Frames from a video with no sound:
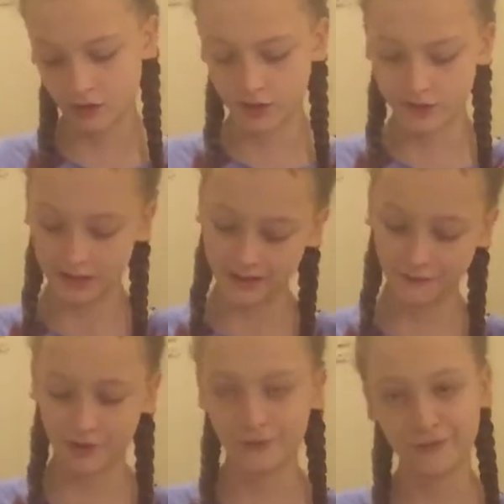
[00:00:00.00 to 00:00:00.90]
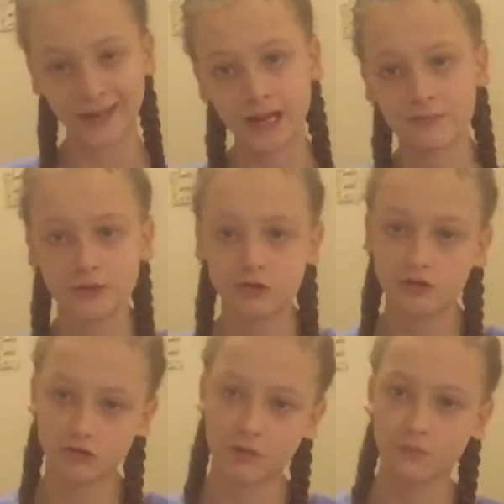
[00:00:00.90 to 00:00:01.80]
Like, even if you get them into
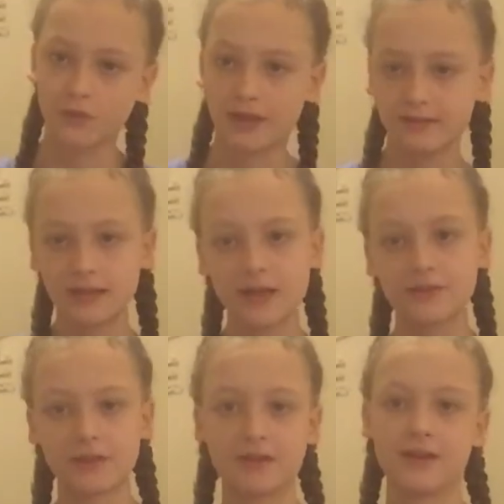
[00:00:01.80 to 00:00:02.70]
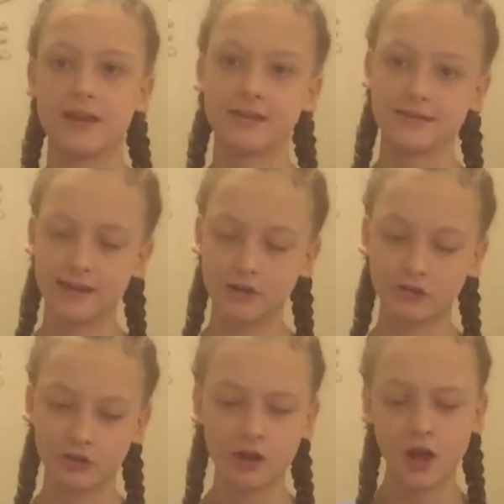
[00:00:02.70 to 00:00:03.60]
trouble, they're scared they're going to get
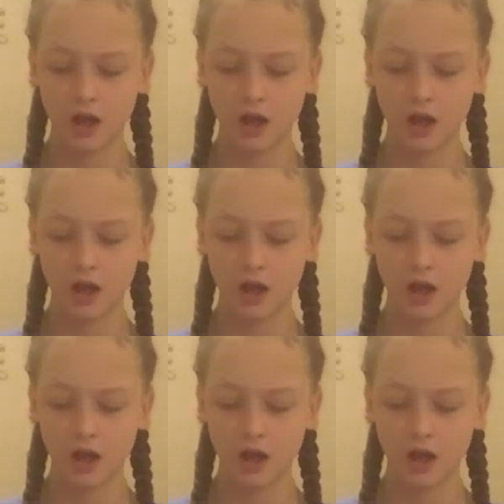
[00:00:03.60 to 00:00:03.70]
tension.